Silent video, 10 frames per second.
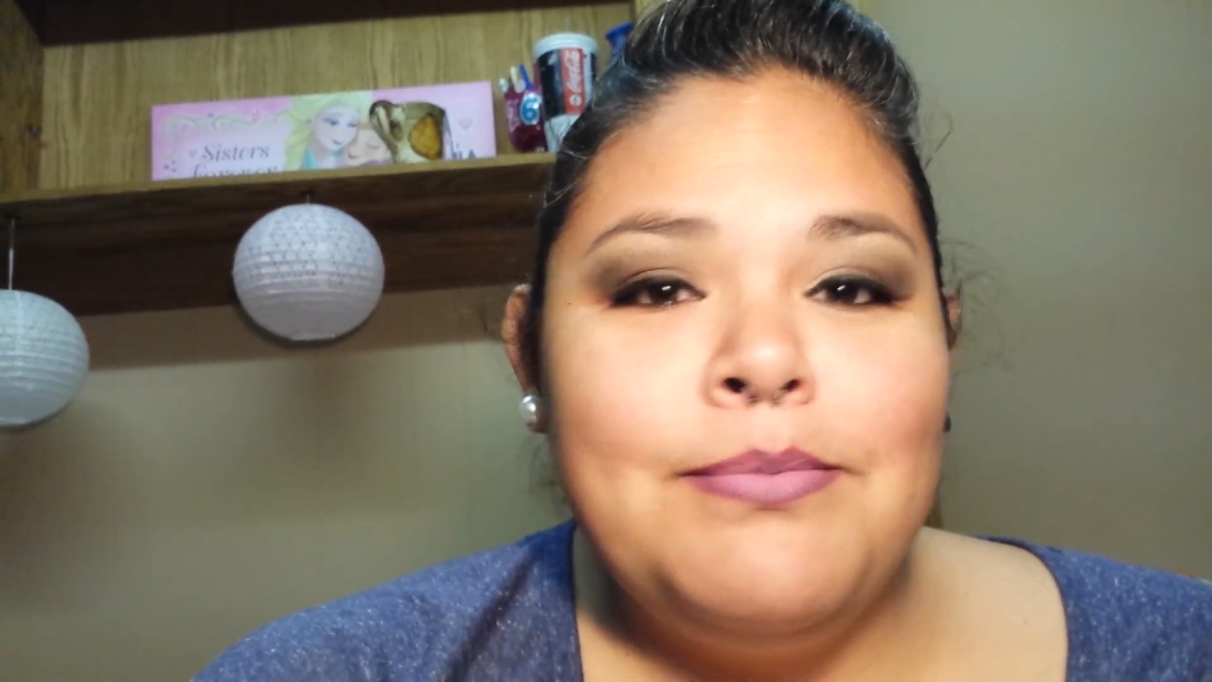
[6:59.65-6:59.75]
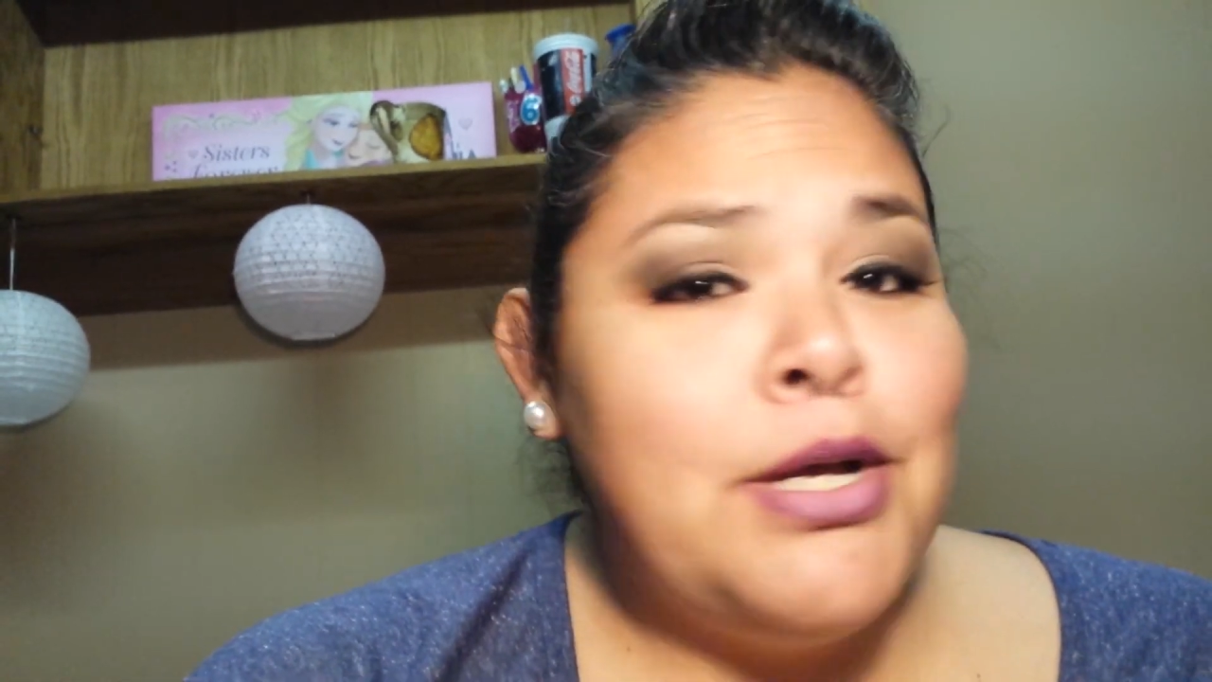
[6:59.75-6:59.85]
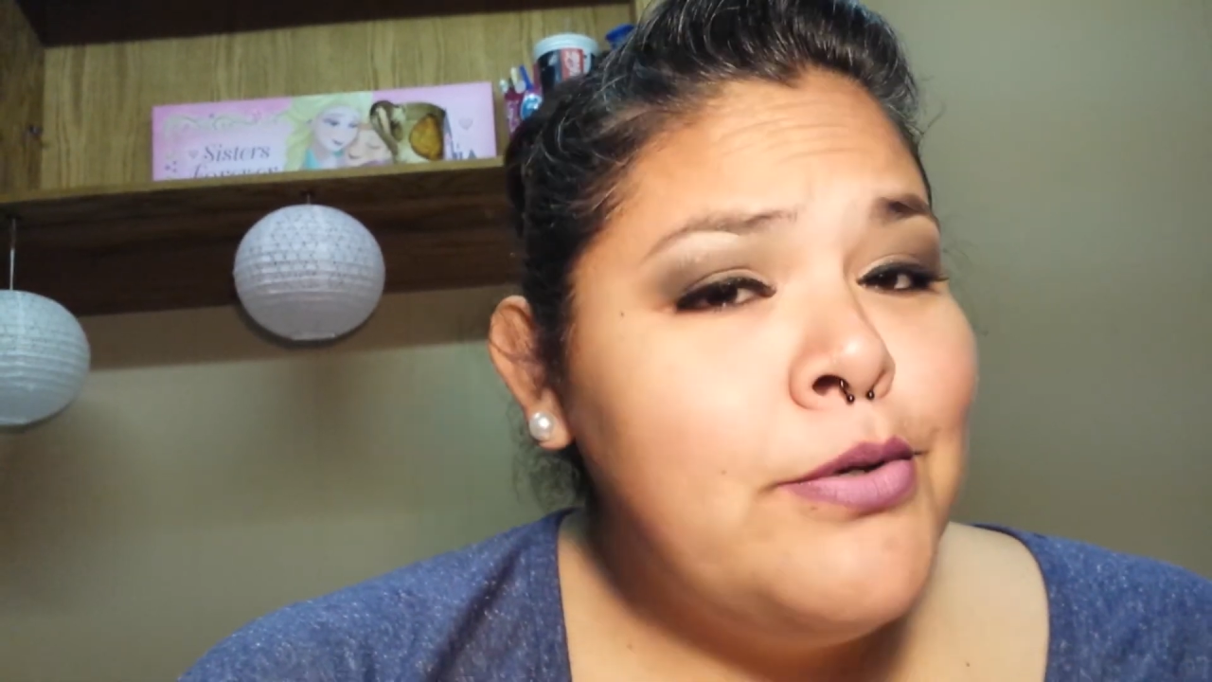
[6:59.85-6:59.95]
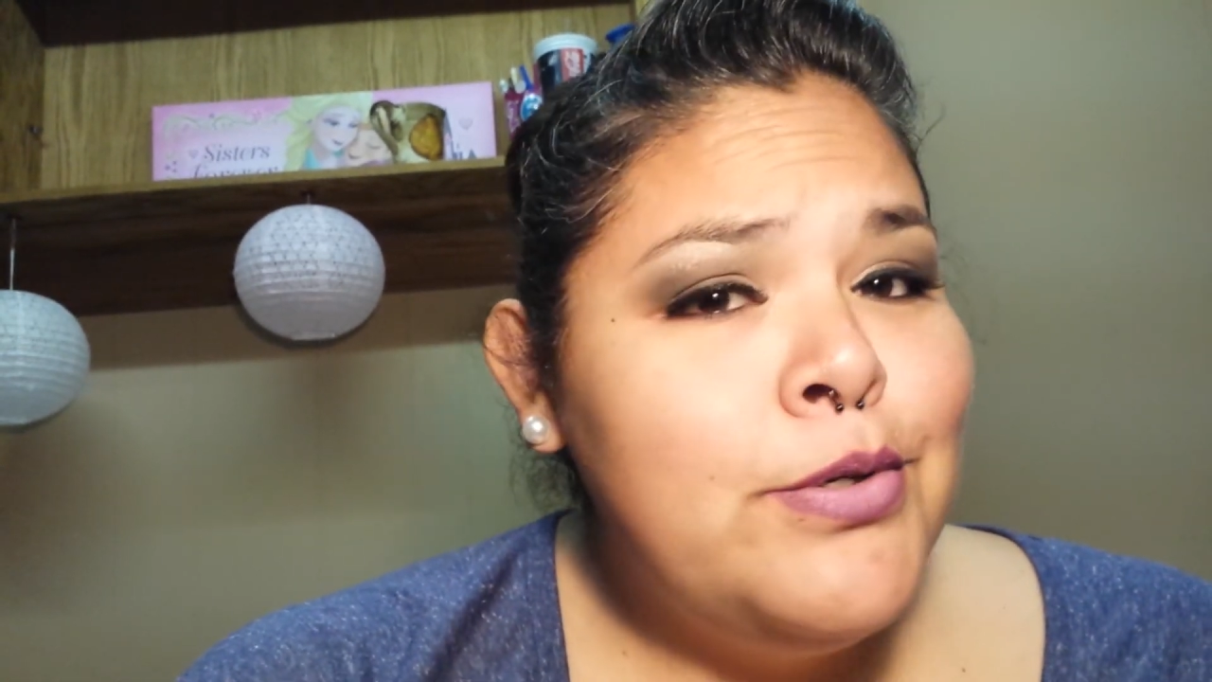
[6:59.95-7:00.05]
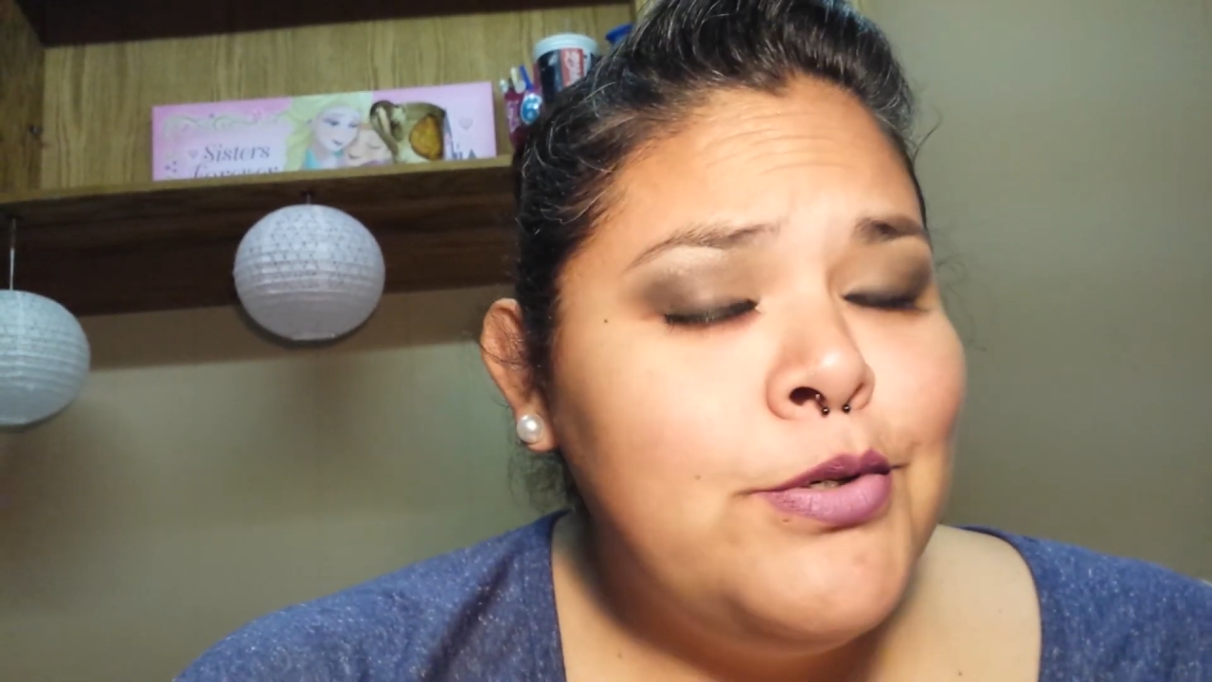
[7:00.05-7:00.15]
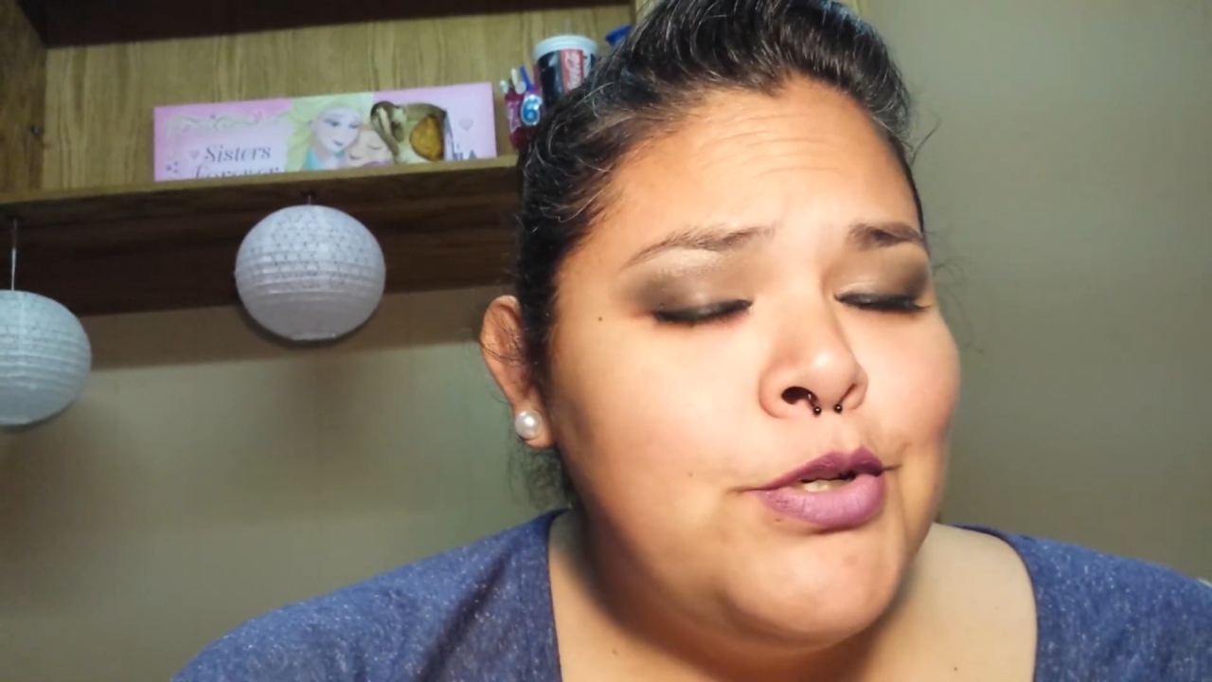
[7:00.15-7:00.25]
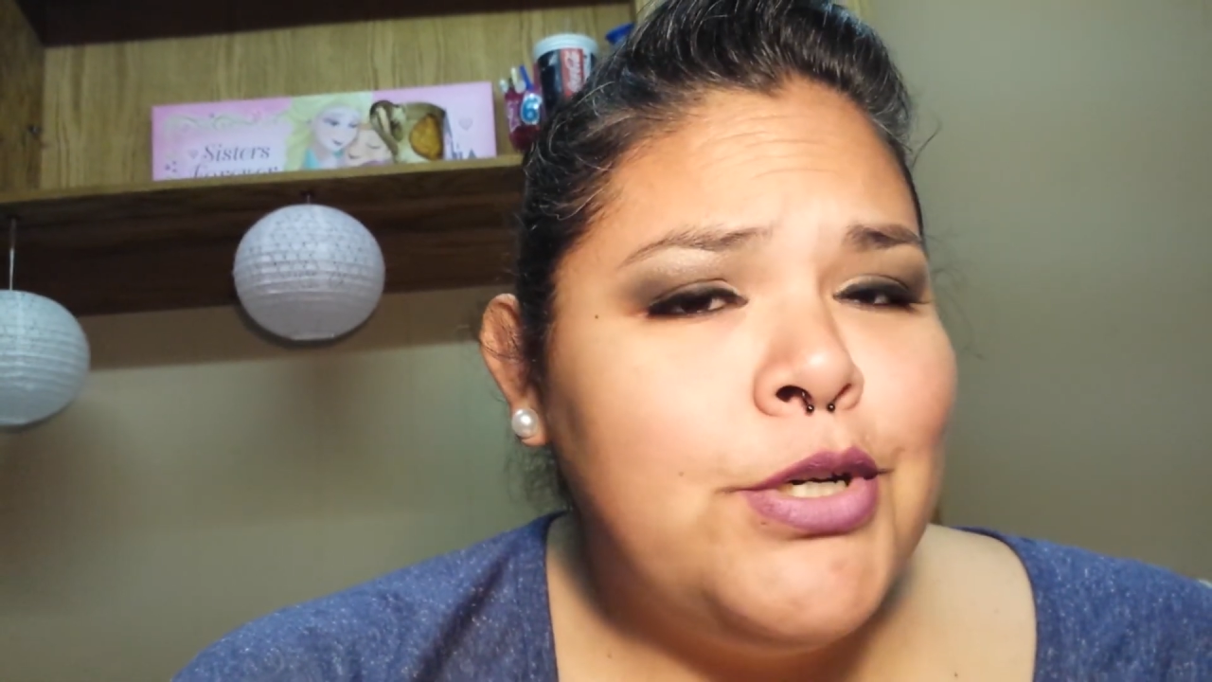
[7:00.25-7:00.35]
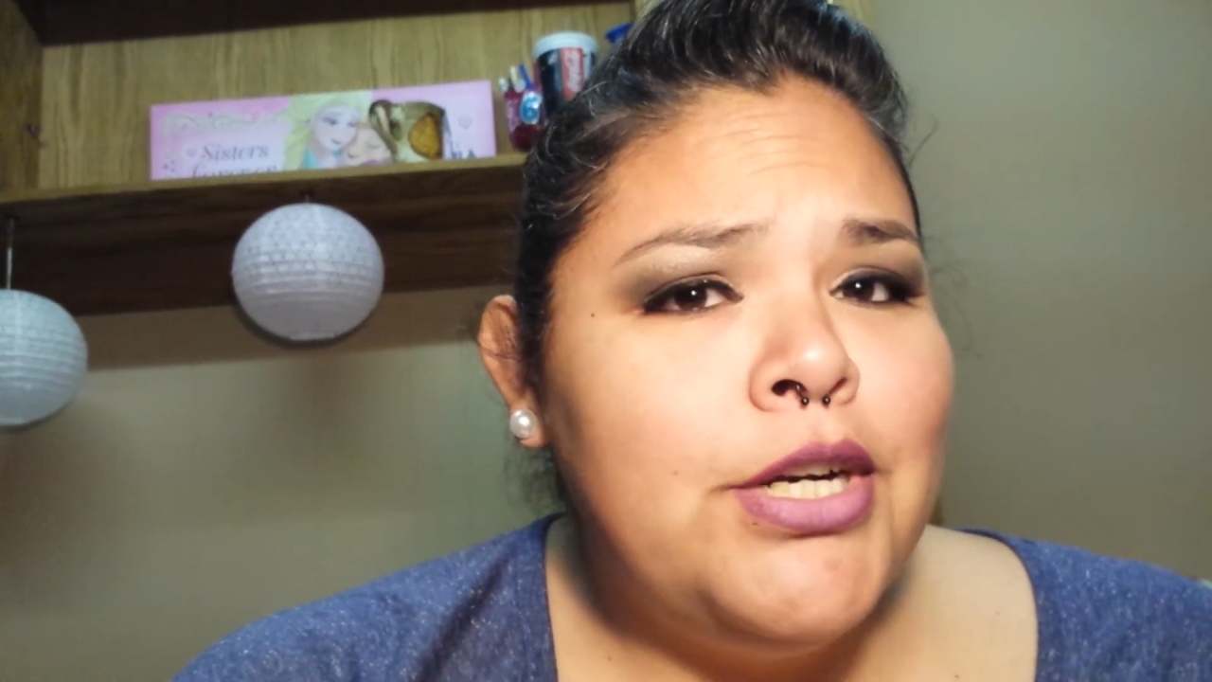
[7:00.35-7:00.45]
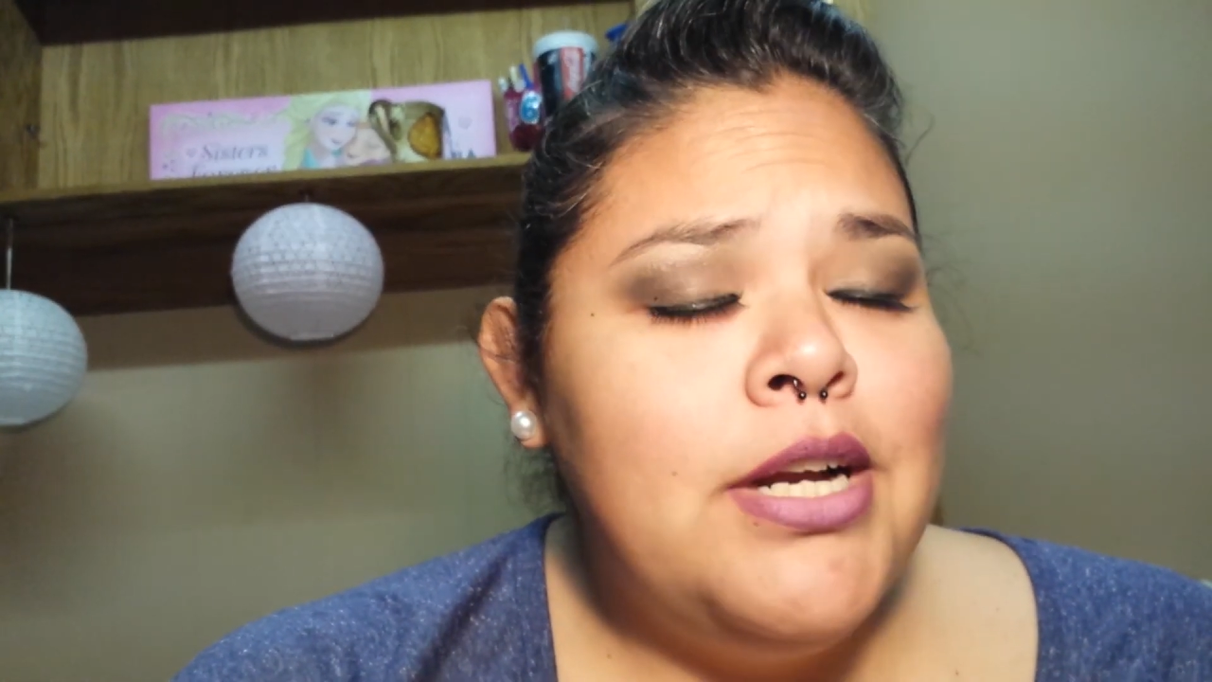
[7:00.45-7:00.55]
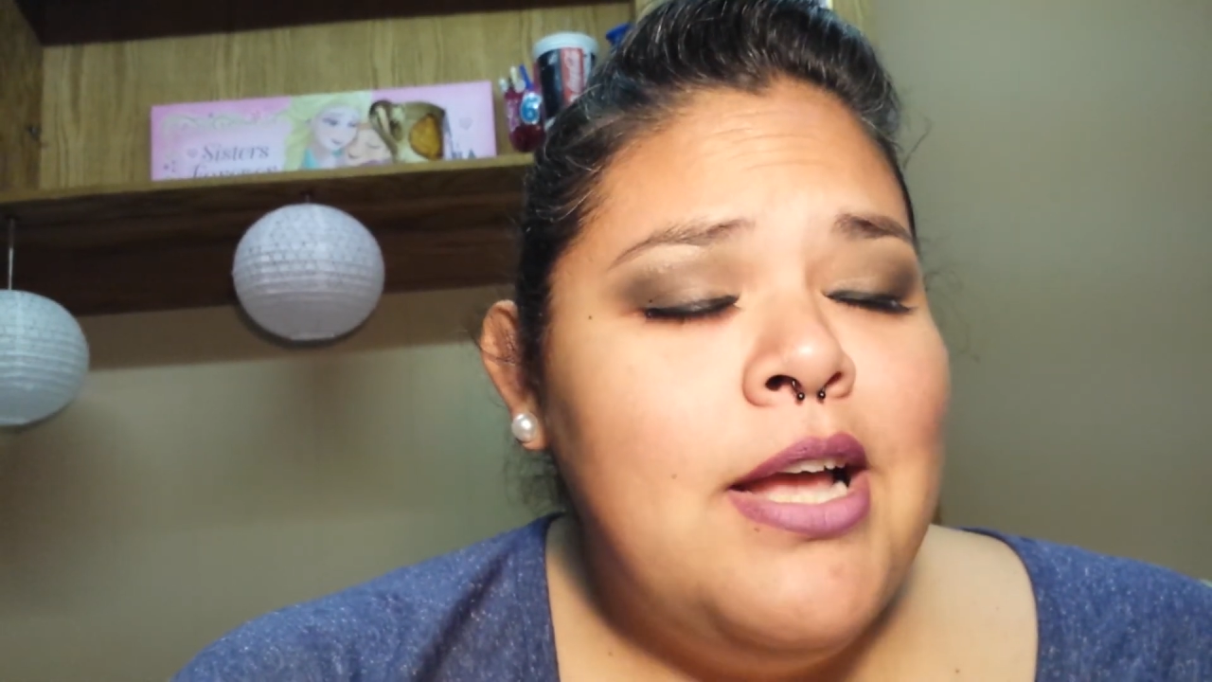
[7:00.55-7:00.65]
I'm not too
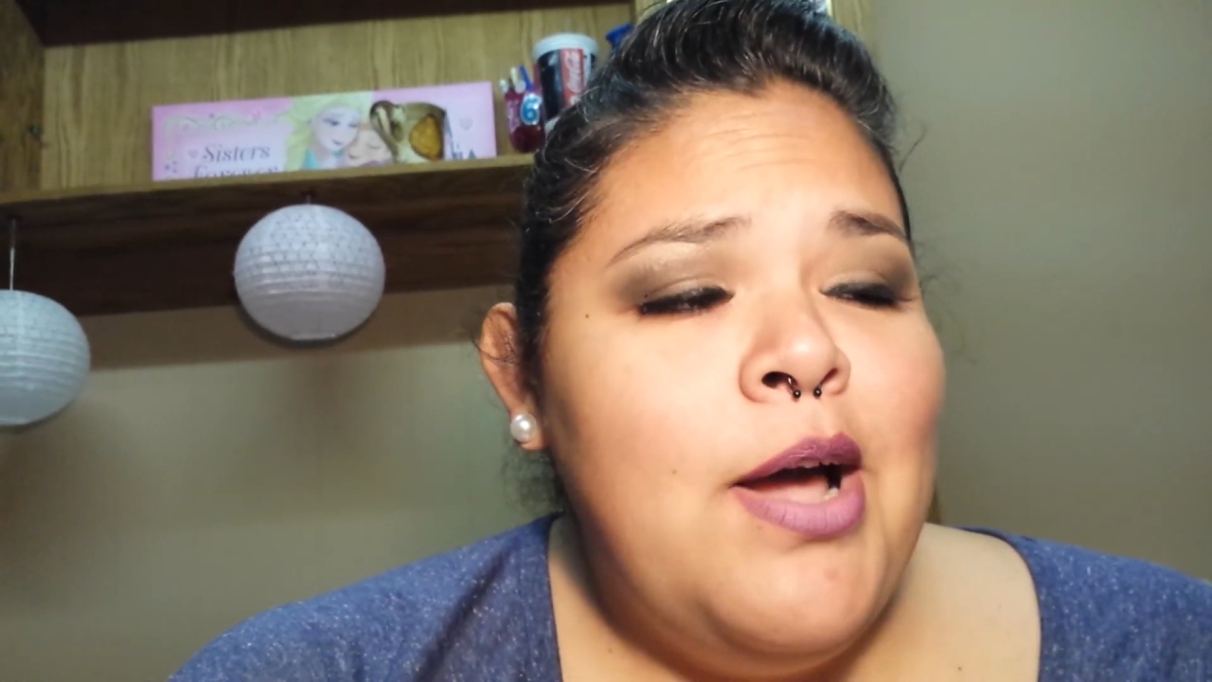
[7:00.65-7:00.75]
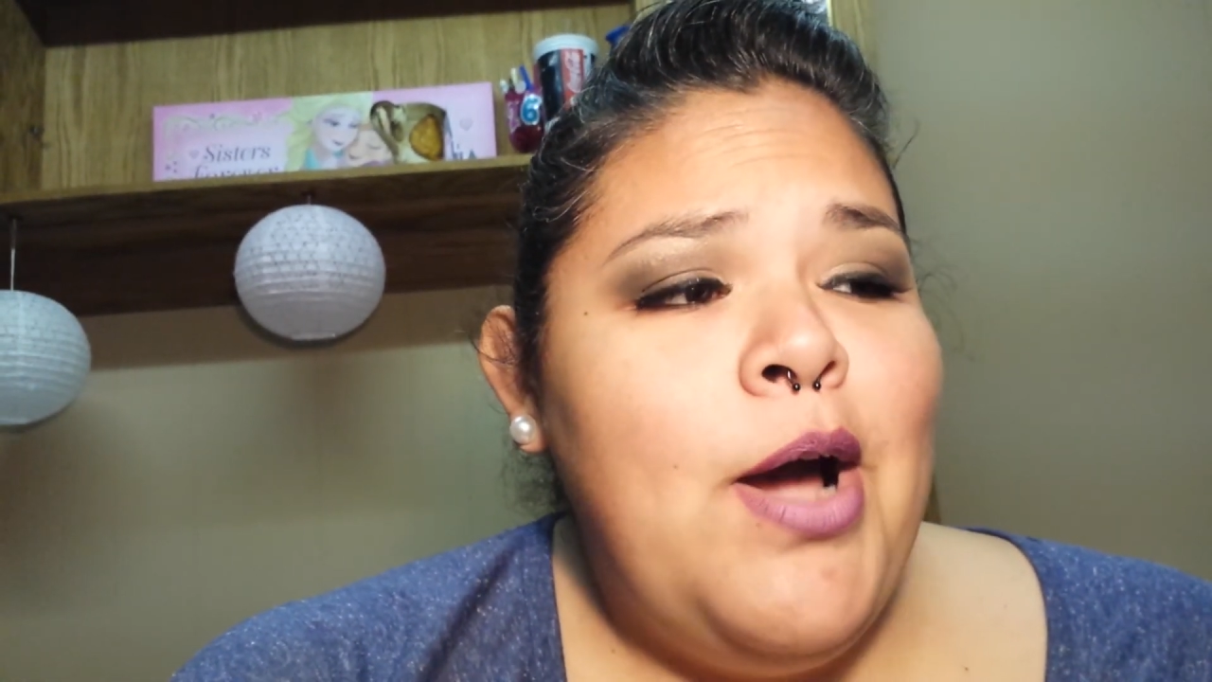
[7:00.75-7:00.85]
sure